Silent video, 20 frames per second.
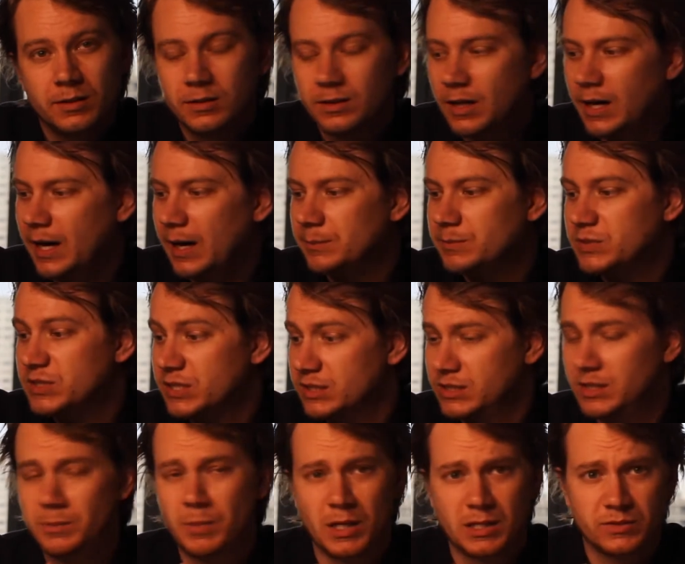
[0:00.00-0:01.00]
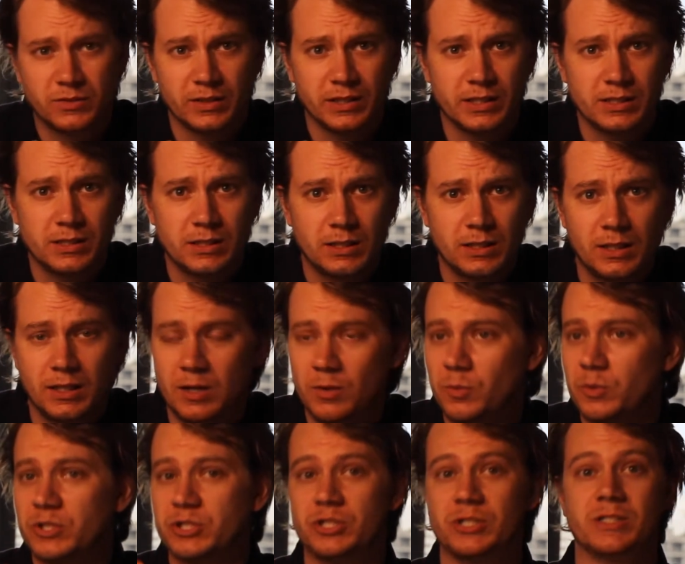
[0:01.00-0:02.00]
$60 for these,
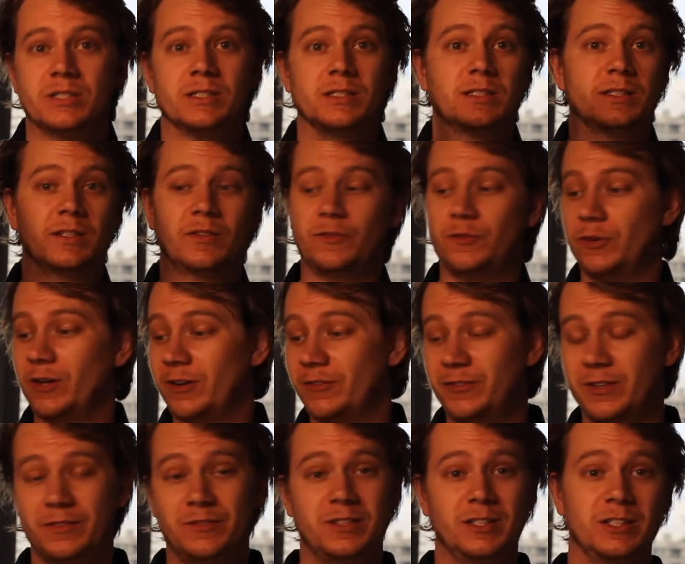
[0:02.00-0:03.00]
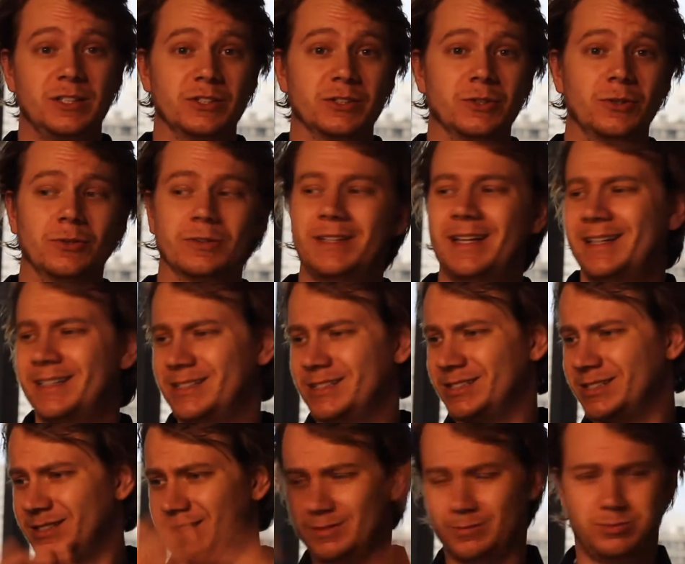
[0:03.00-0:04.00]
which is, for a 15-year-old, that
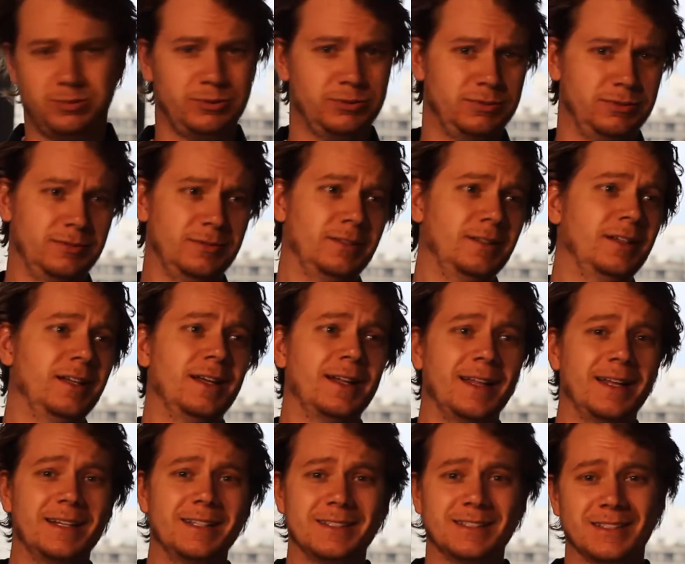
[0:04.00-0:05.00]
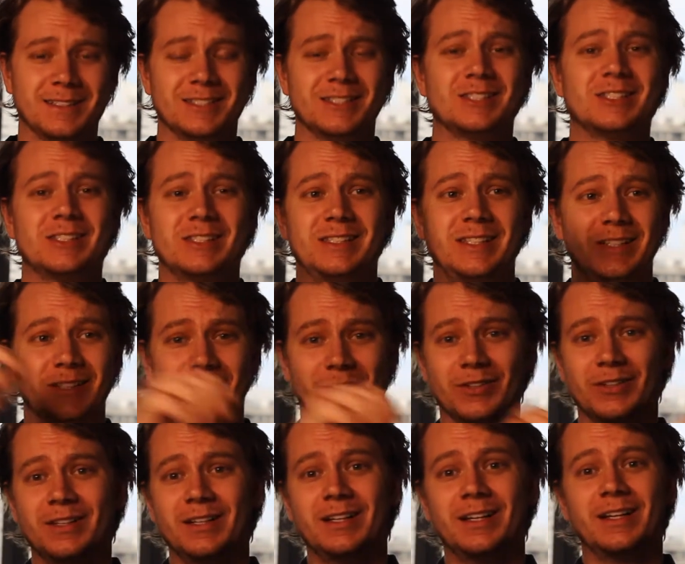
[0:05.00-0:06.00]
is a
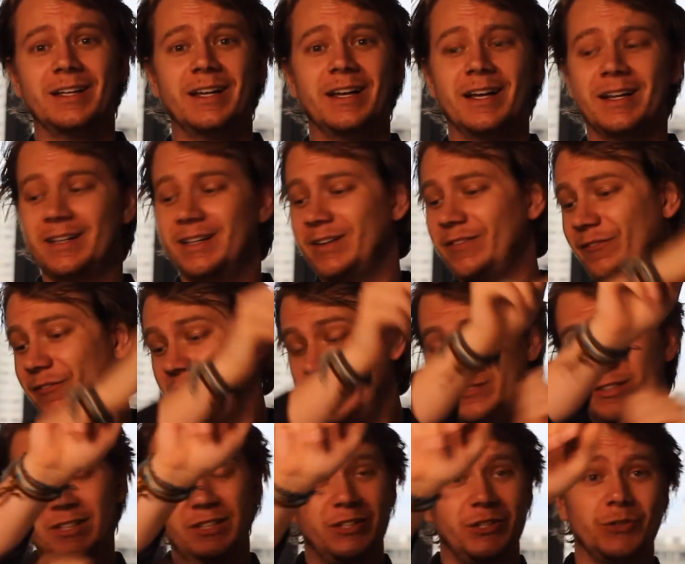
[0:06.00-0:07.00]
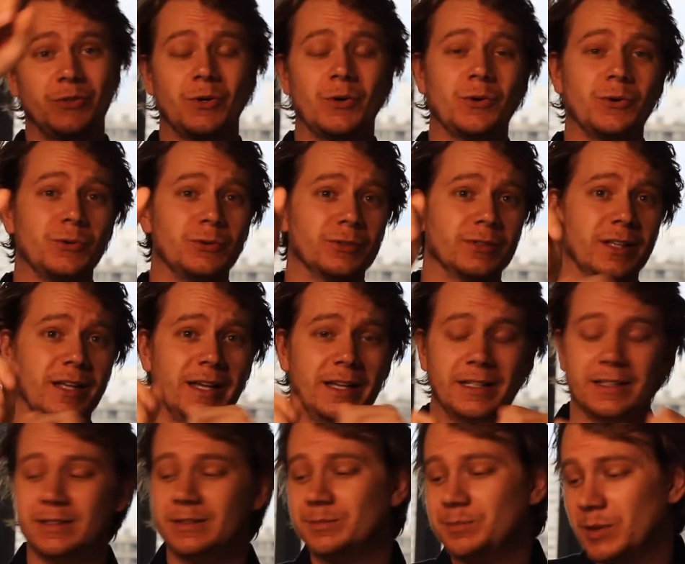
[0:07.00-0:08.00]
steal. Yeah, 15-year-old
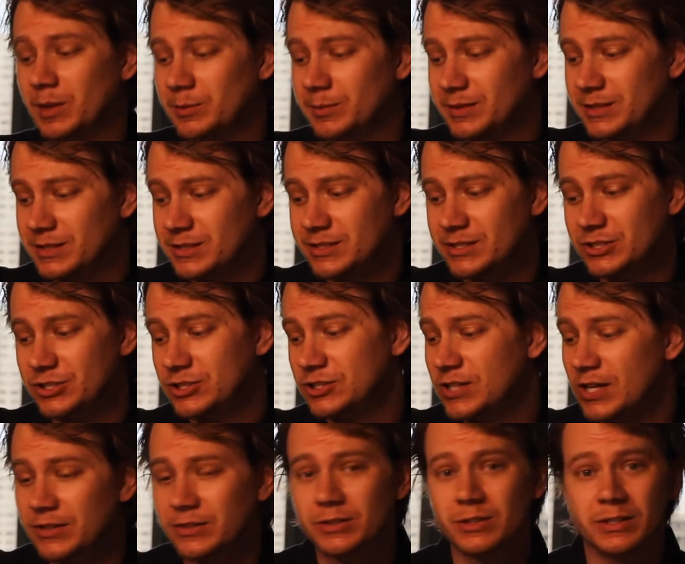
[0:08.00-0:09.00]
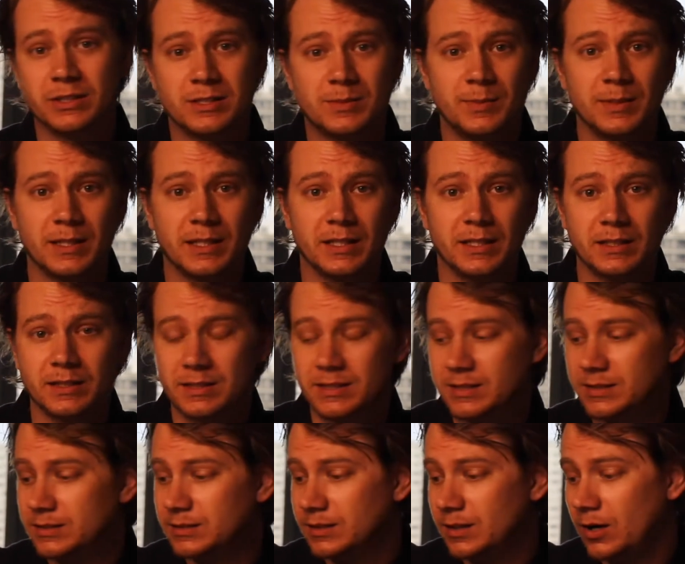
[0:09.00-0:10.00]
in bourbons, generally speaking,
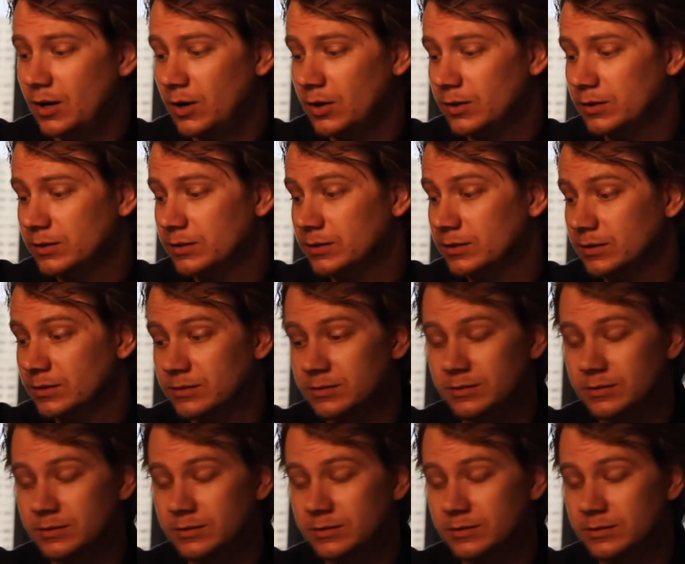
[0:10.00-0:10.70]
they're